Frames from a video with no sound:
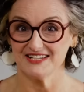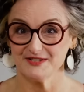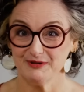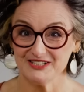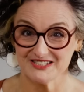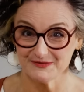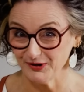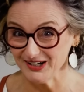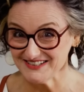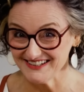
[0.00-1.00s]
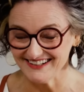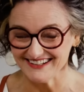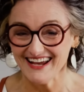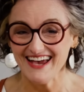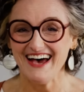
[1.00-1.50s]
has a bit of spice in it,
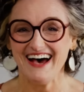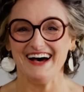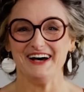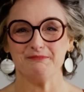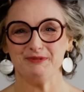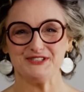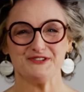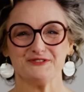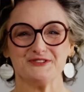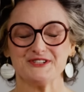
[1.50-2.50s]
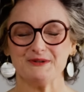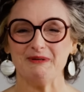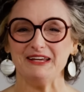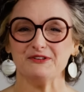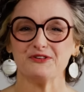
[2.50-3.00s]
a bit different to the
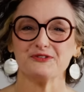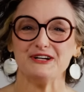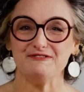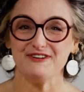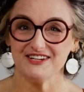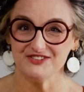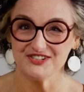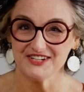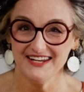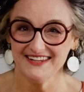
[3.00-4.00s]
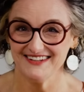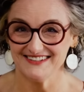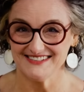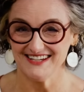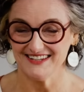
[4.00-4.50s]
meat and three veg
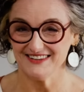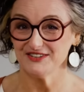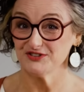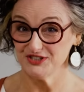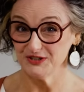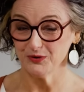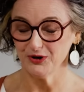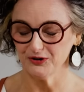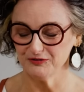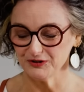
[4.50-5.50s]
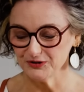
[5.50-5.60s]
that she quite often